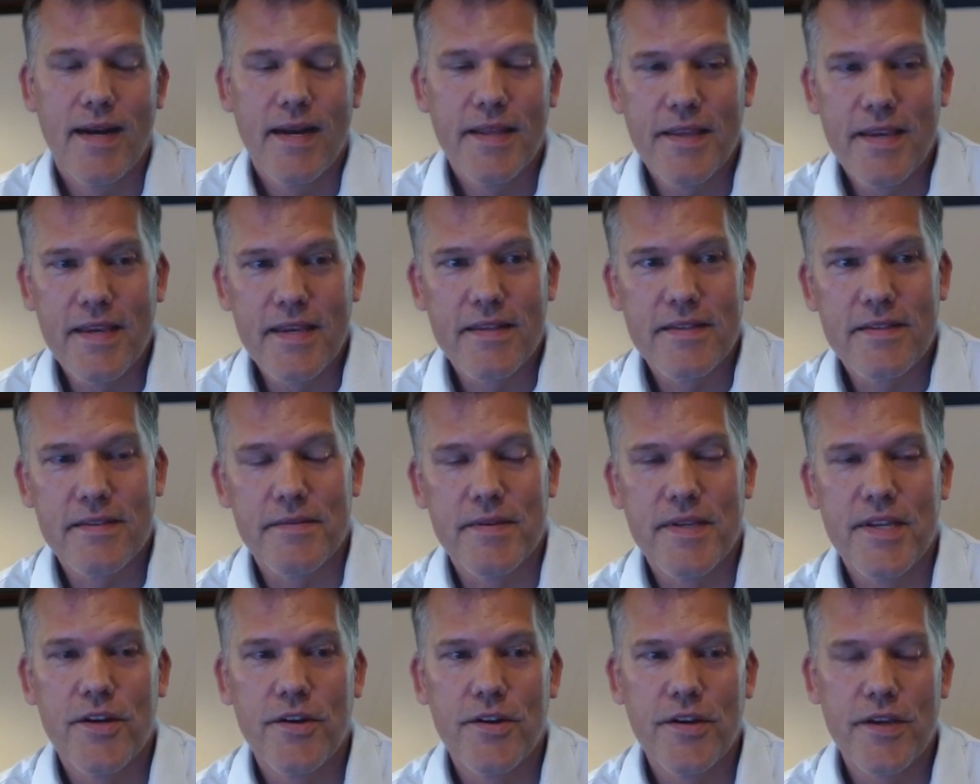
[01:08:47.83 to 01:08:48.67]
I think
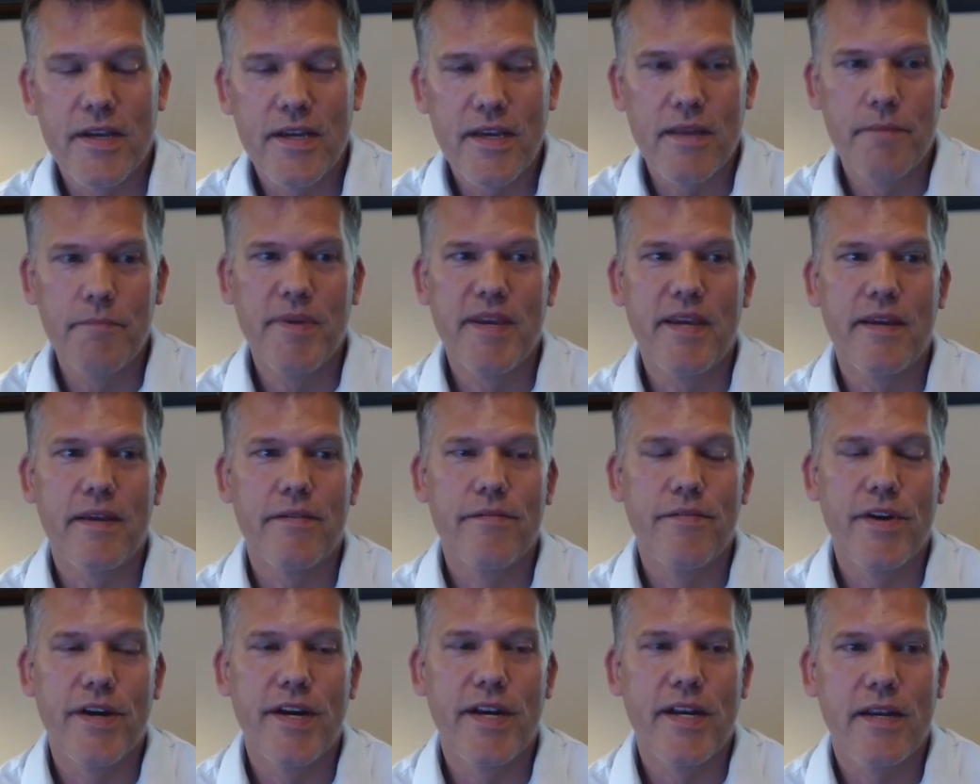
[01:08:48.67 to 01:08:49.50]
it
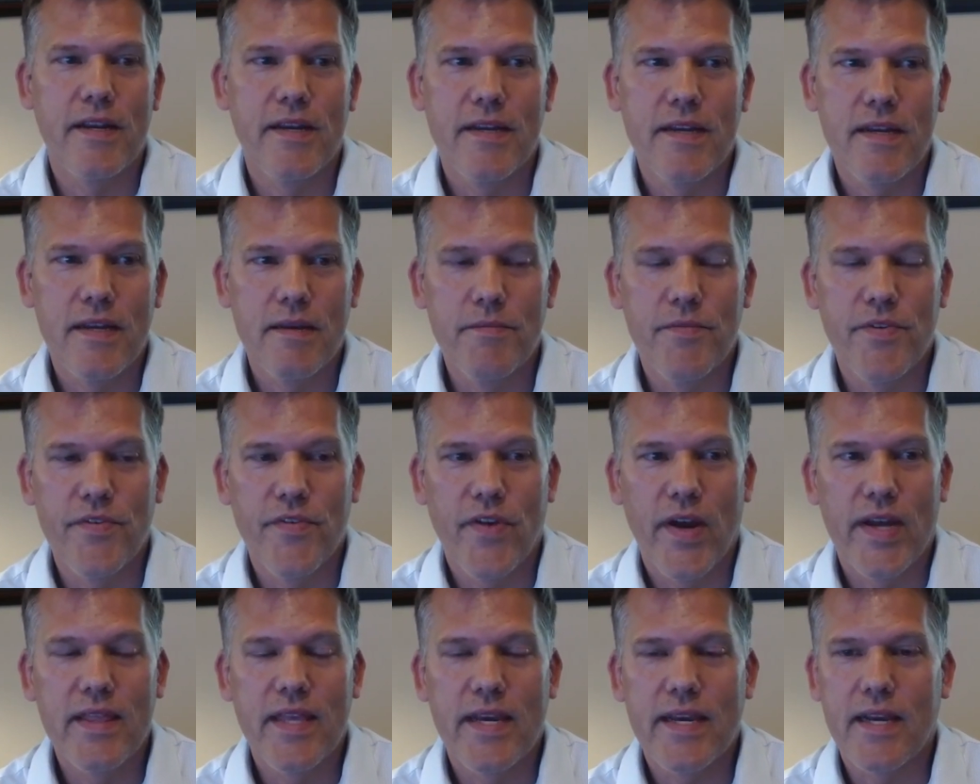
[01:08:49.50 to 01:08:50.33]
can
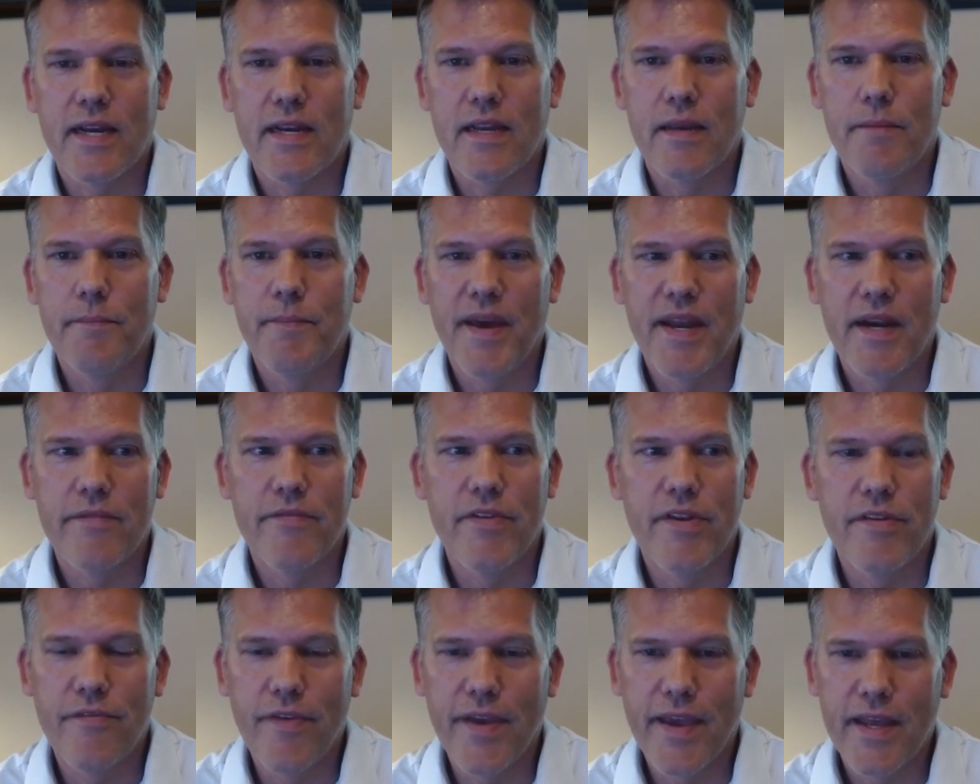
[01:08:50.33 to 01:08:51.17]
provide like a
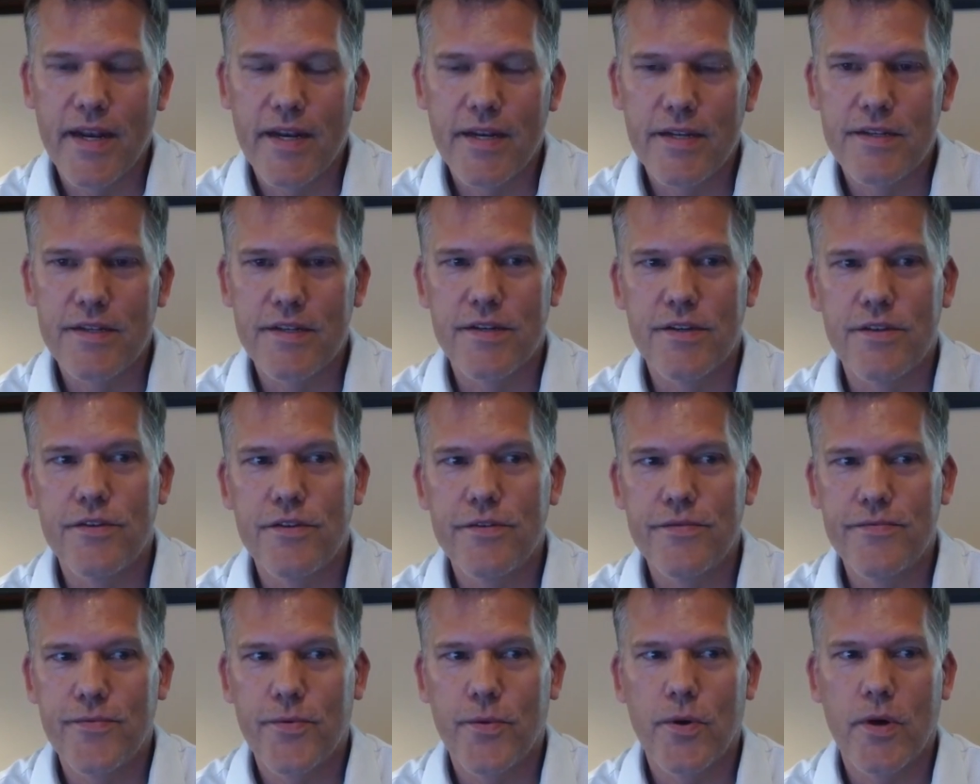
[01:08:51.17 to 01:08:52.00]
competitive advantage
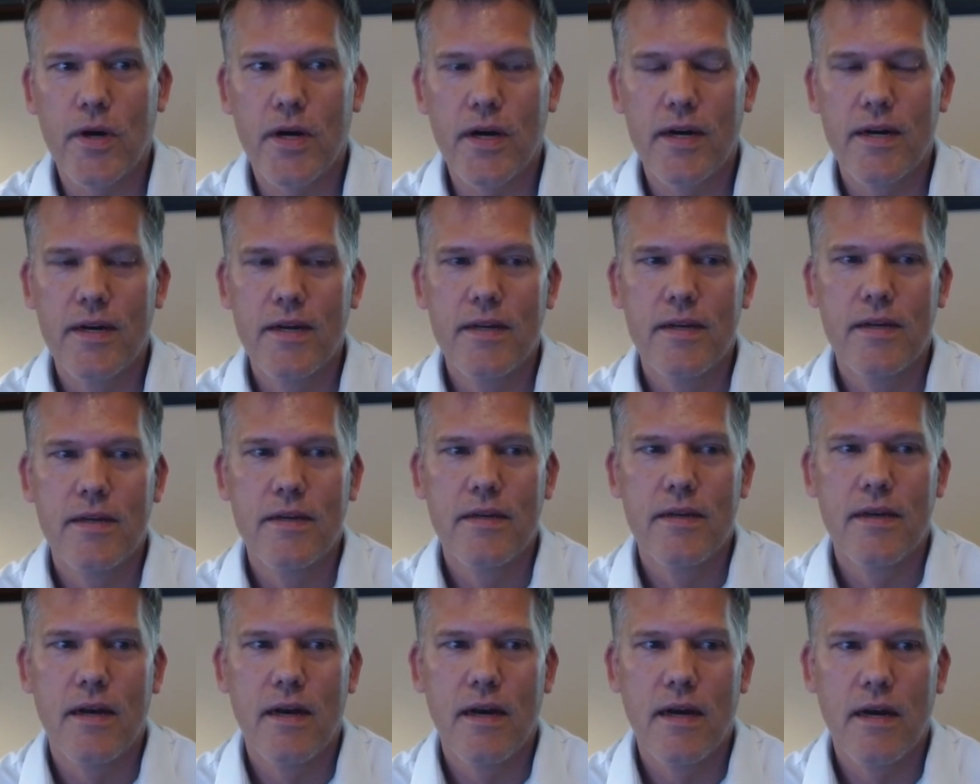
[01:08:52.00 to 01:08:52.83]
too for
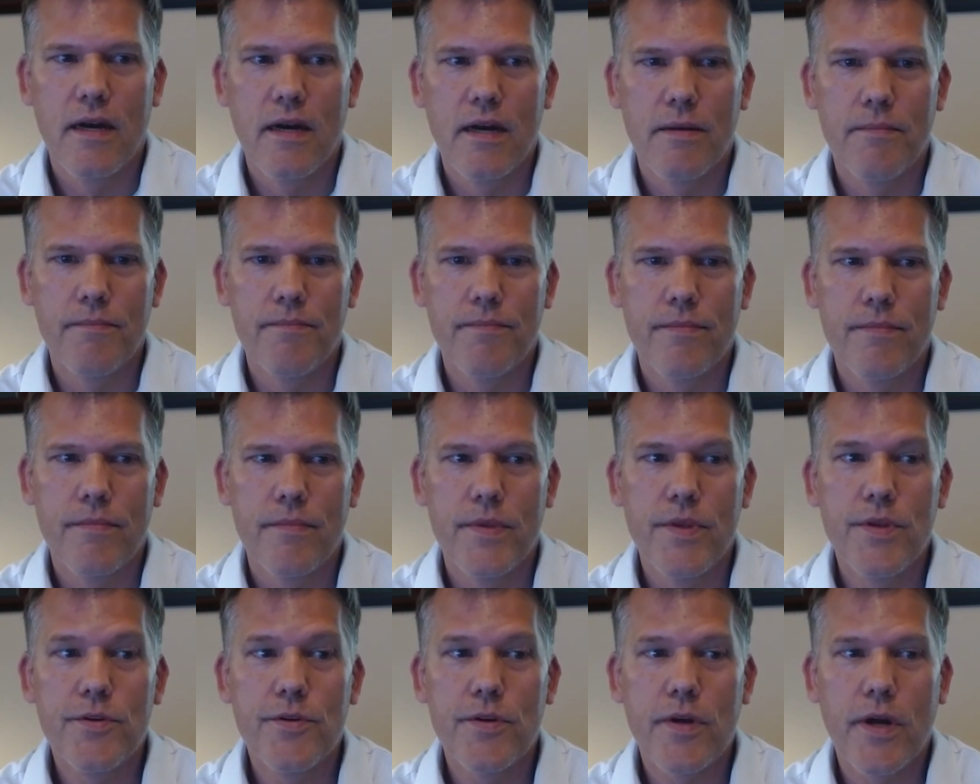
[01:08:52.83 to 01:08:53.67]

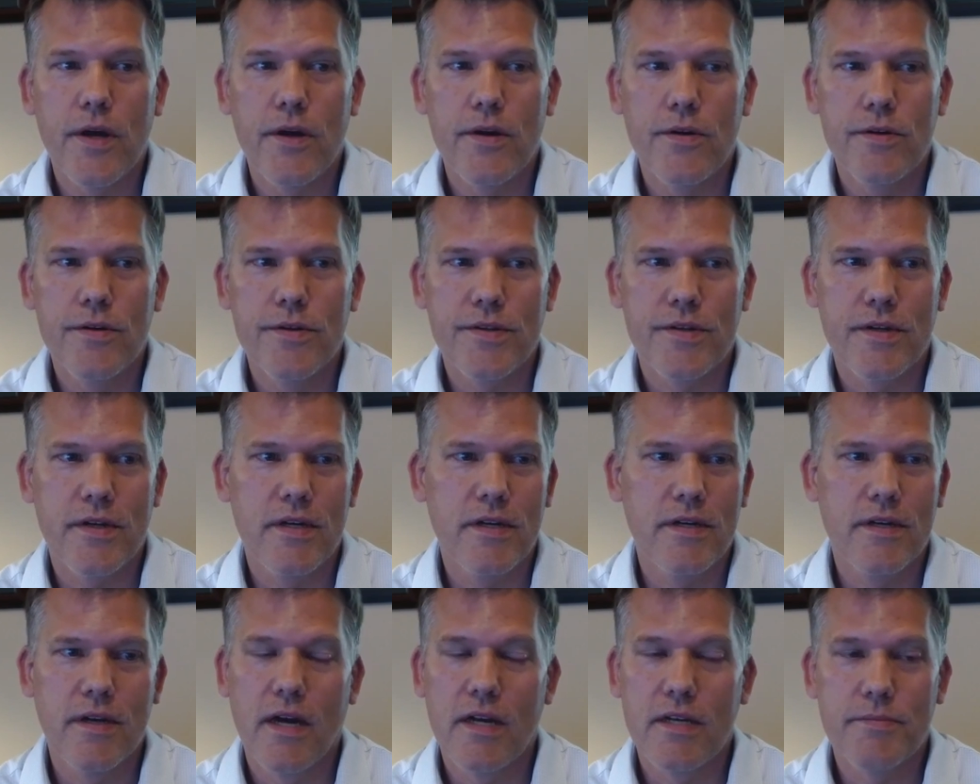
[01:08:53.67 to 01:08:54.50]
new codes
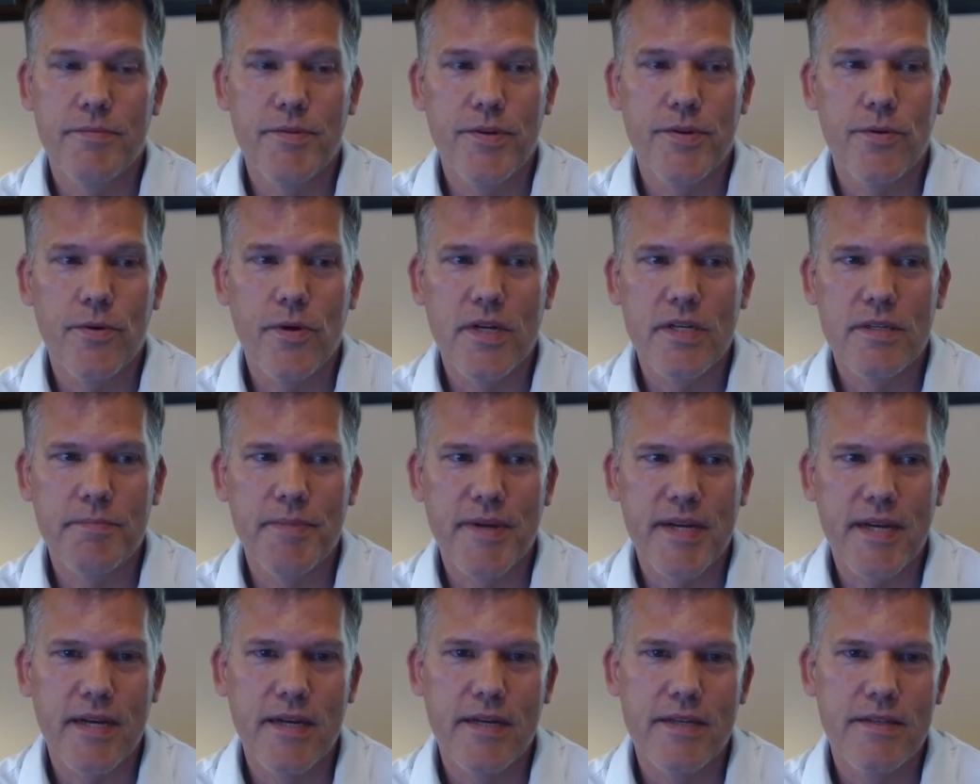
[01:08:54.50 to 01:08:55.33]
or entrepreneurs,
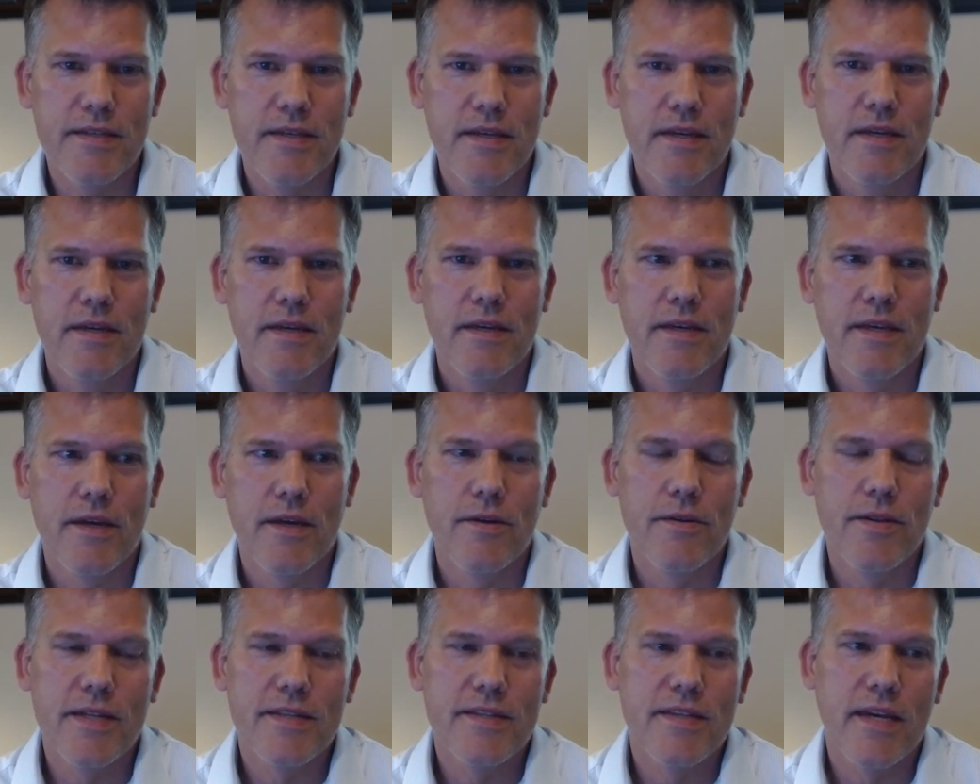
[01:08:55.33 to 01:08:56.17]
because
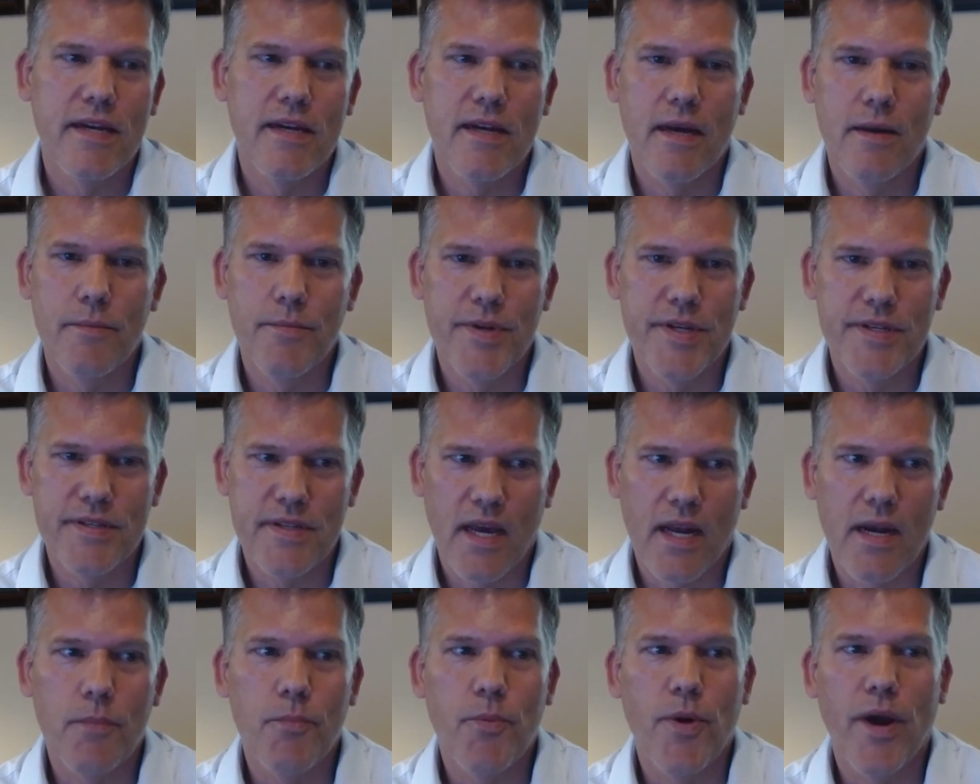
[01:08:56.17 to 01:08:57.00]
let's say a company's
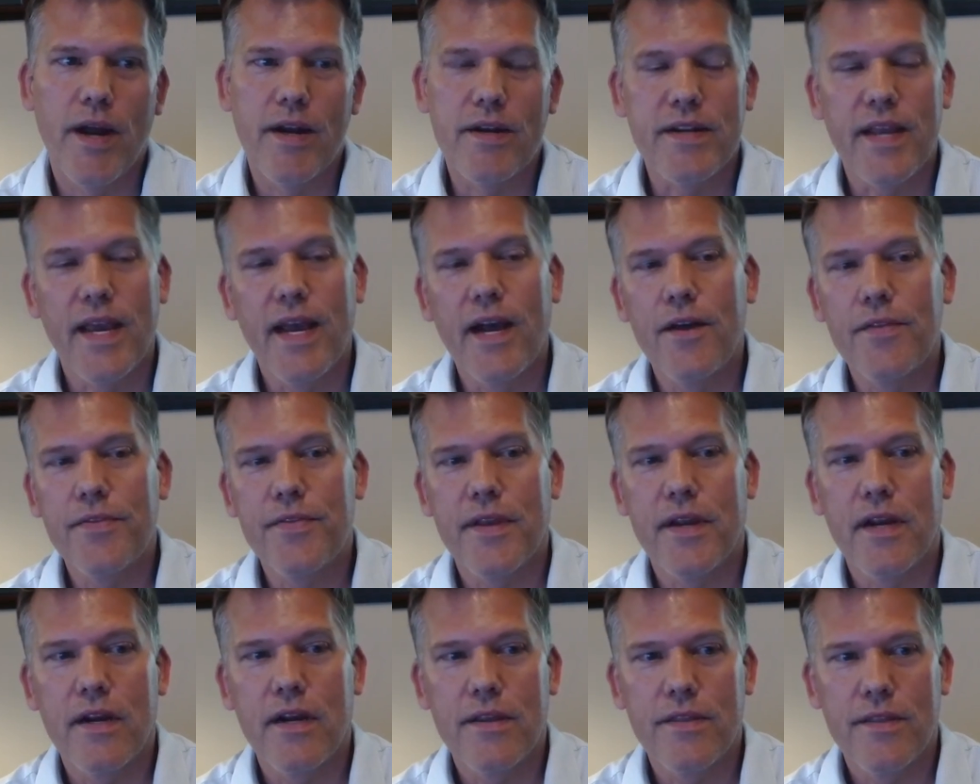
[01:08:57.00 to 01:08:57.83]
got a product out
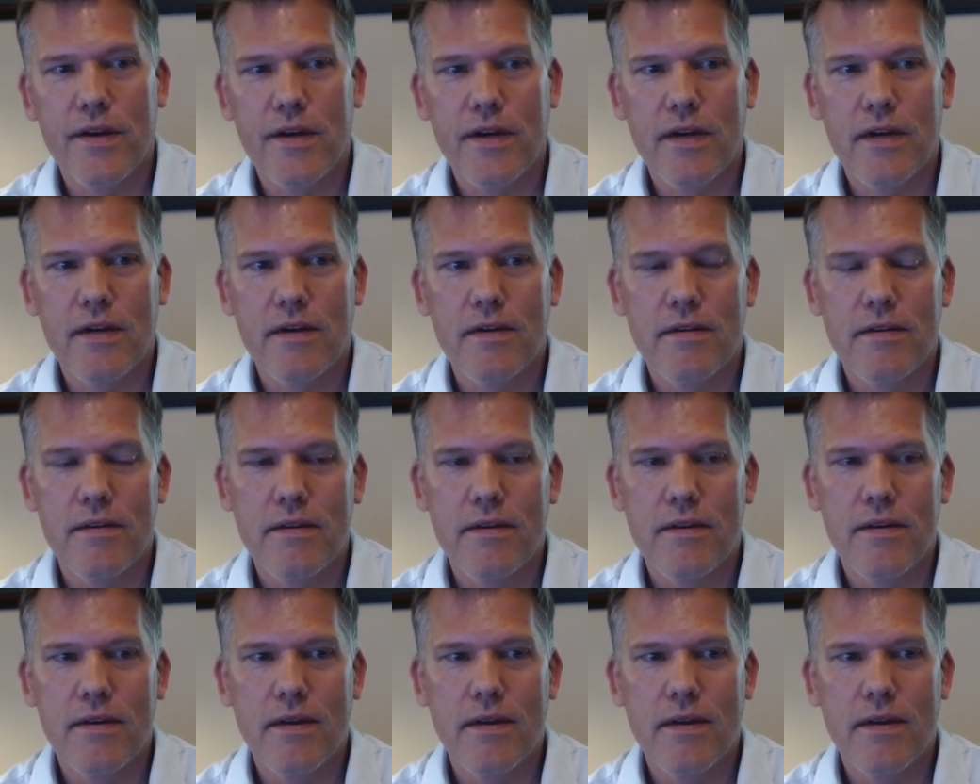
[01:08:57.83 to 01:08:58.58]
there,